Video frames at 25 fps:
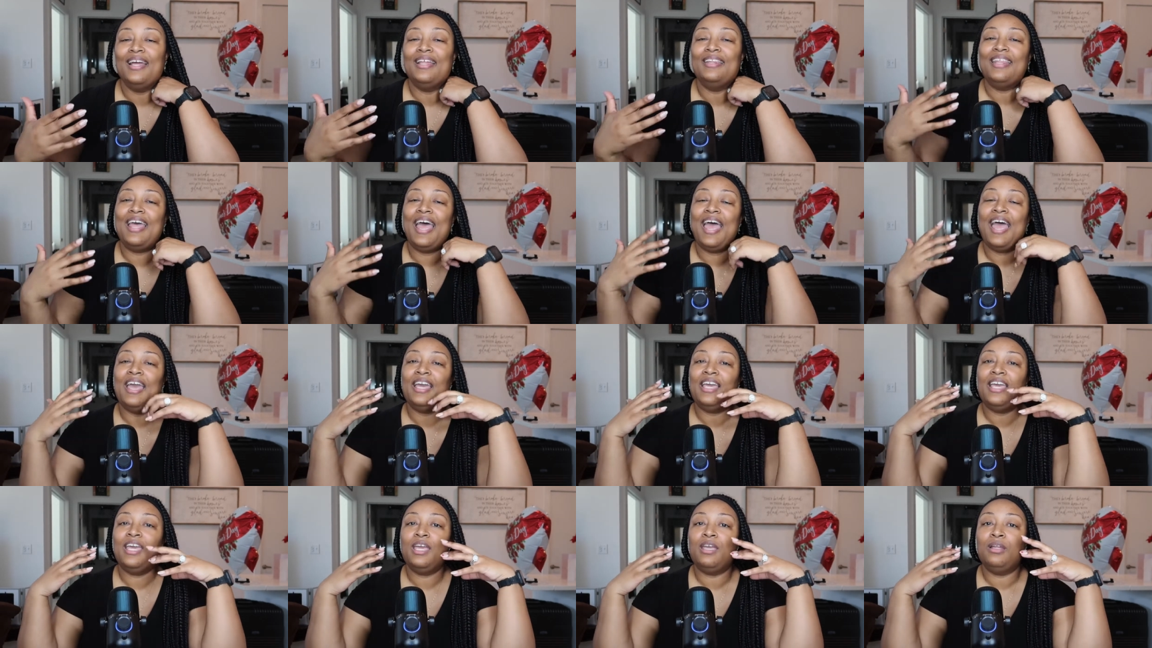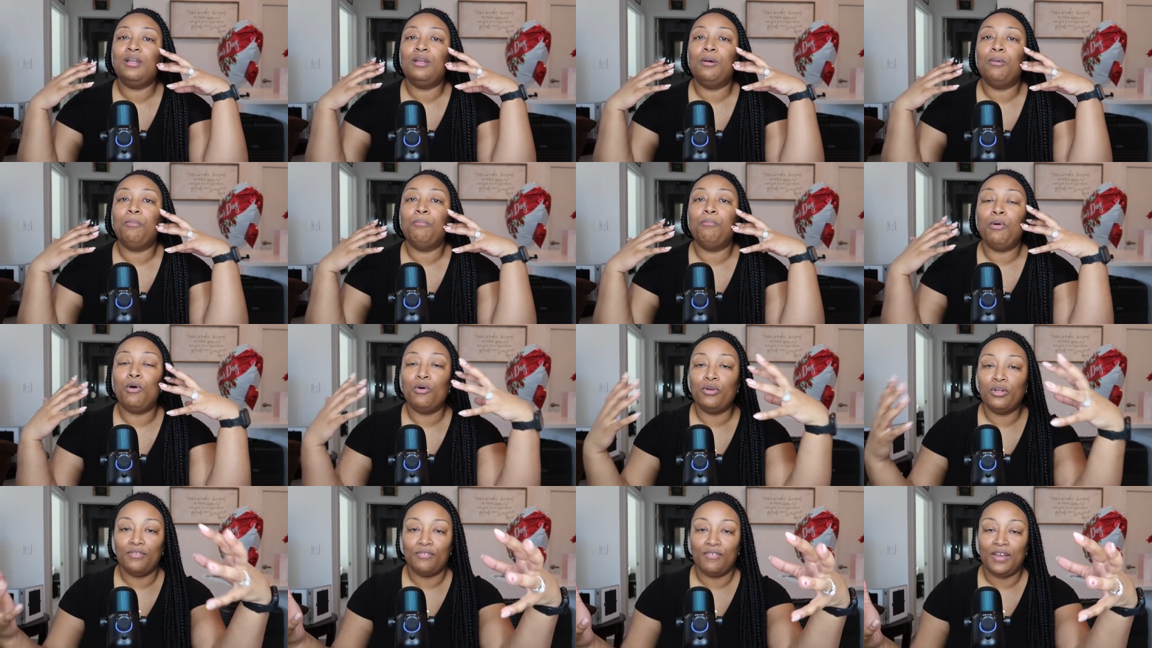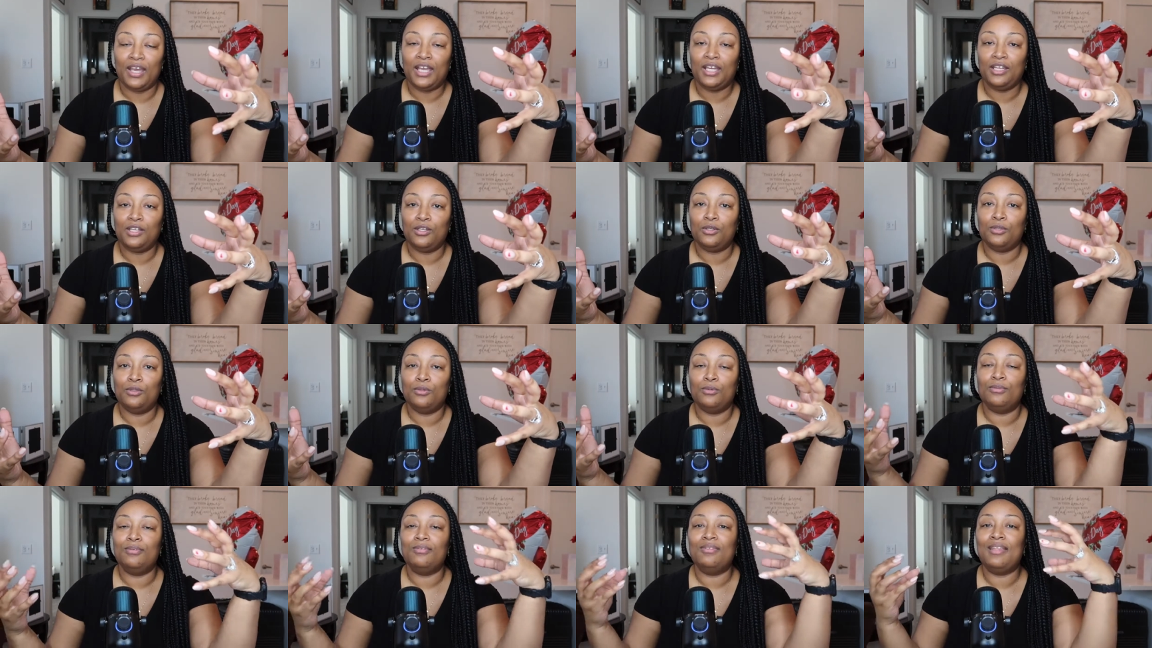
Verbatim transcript: that can motivate you,